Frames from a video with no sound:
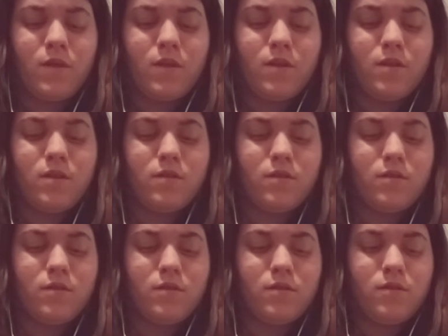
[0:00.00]

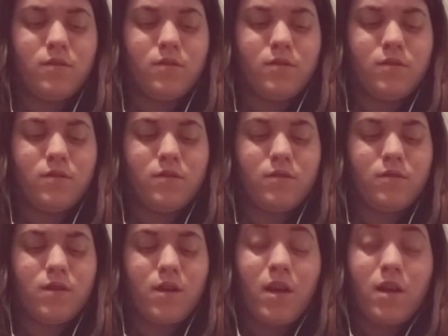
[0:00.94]
is
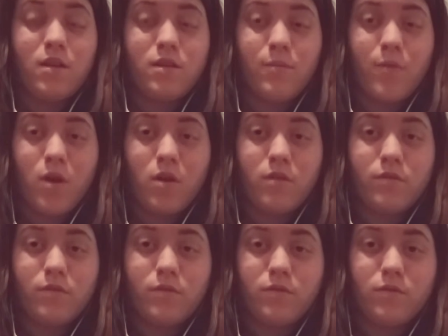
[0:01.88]
ASMR.
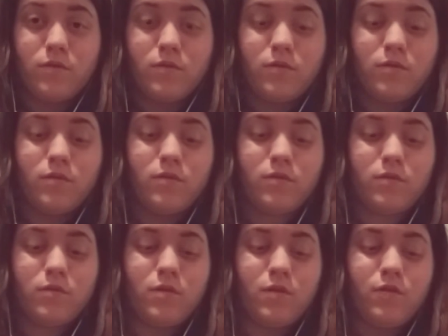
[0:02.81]

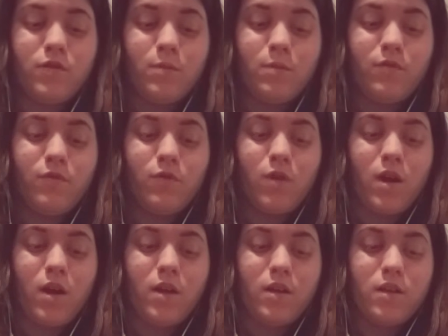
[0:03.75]
If some of you
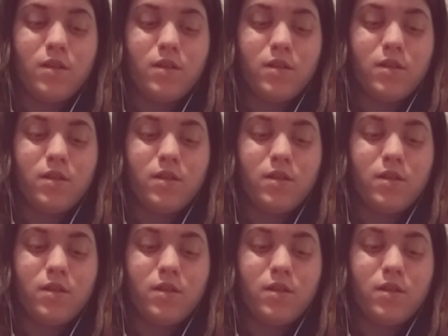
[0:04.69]
guys